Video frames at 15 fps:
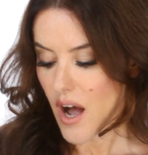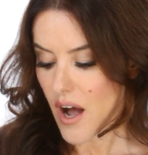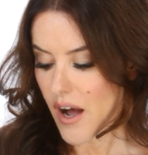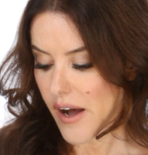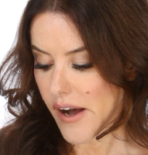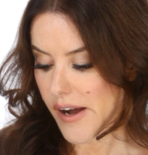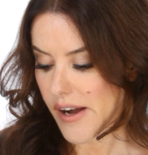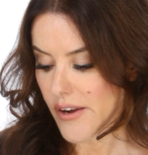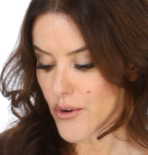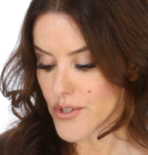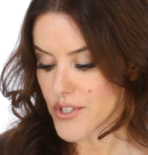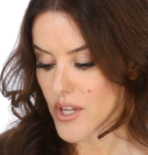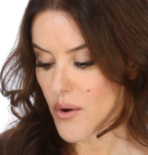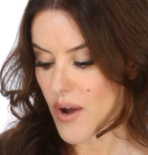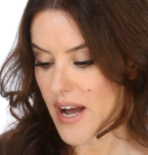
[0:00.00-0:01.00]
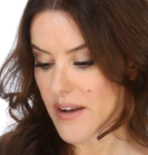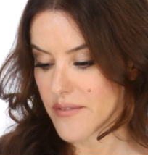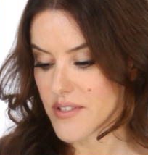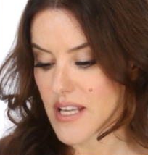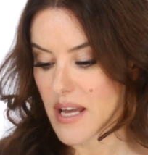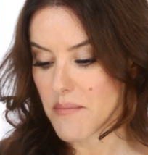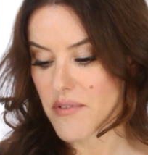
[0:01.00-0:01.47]
I also have
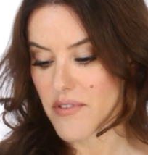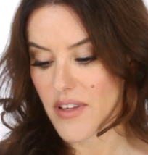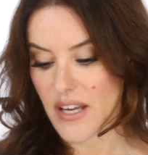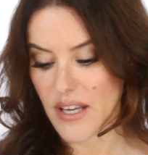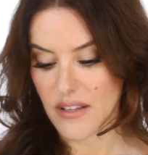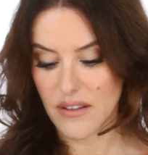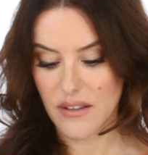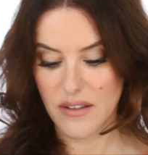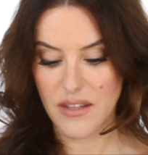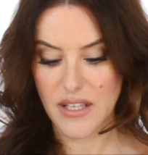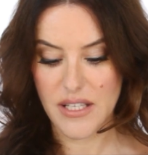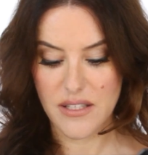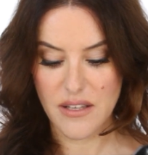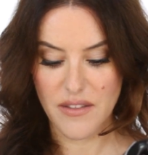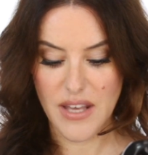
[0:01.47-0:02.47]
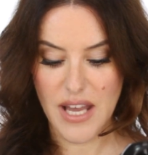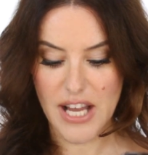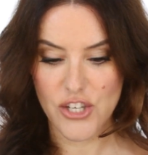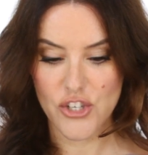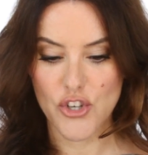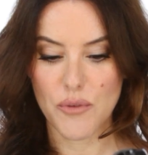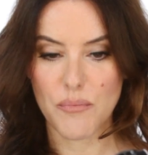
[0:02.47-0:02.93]
same thing, and these are the
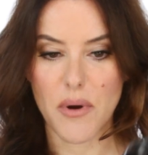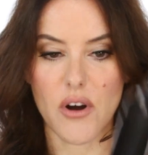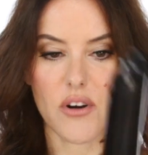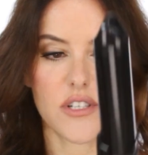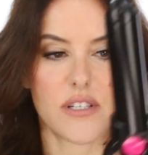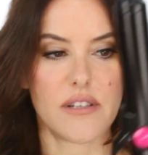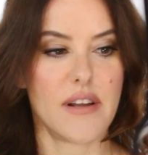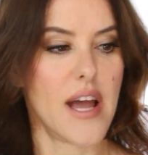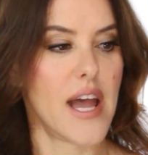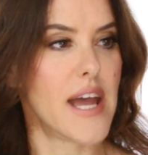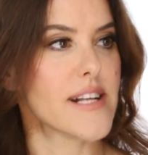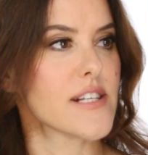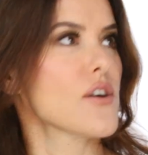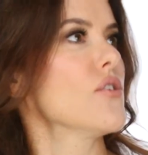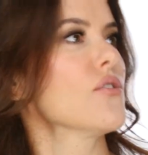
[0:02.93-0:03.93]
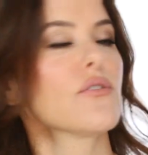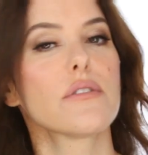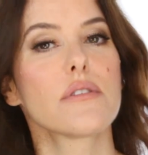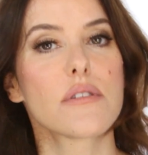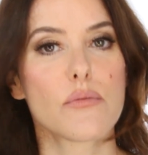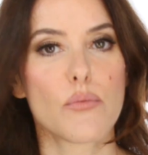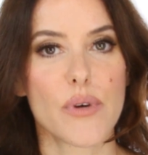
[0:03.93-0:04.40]
Andrew Barton hair
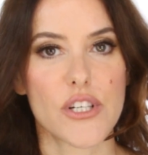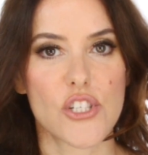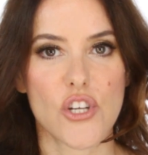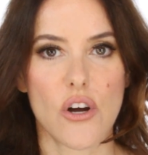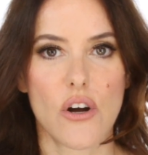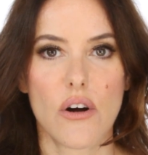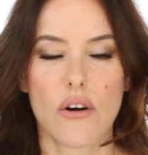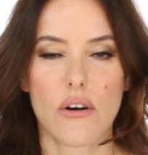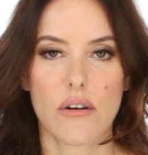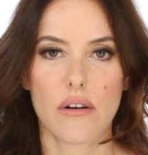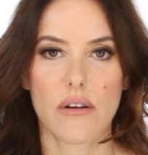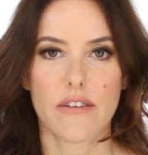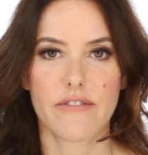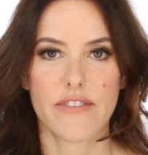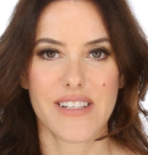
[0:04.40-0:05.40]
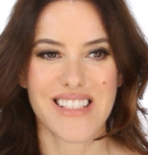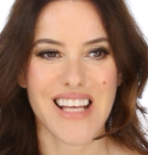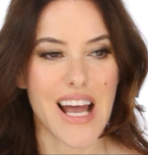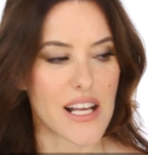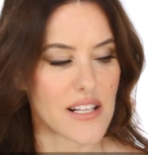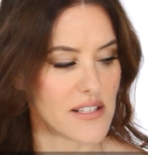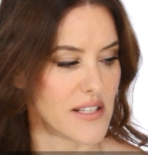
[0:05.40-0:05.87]
tongs, which are
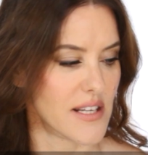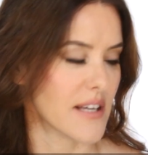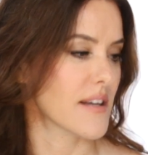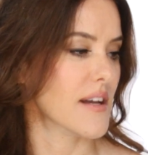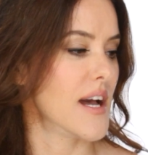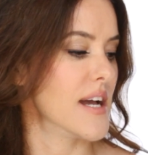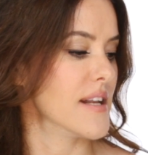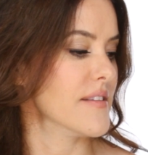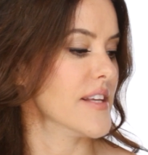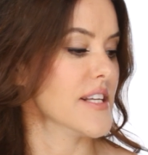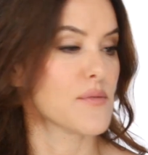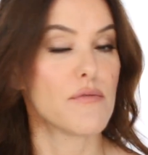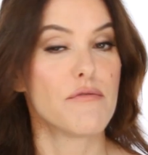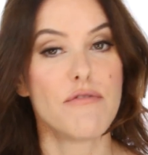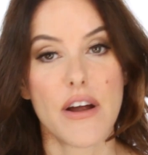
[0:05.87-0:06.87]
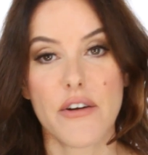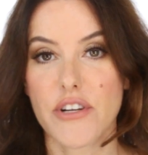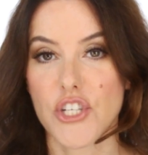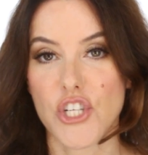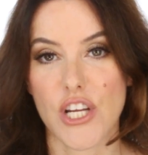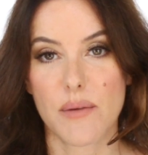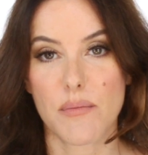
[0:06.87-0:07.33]
fantastic. And these were very
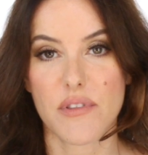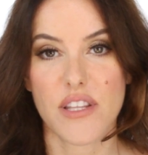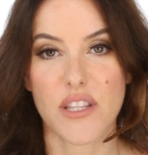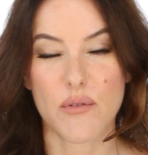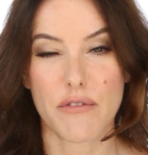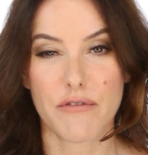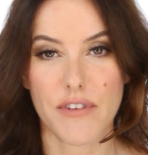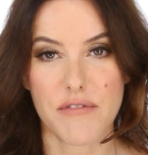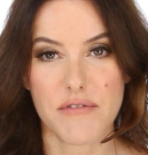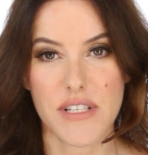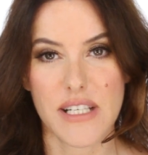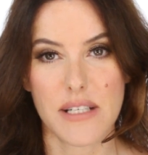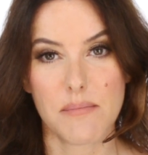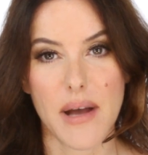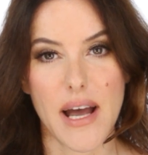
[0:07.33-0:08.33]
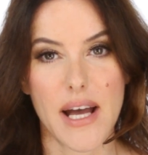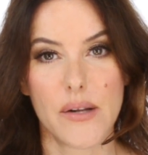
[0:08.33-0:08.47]
cheap. I think they were £15.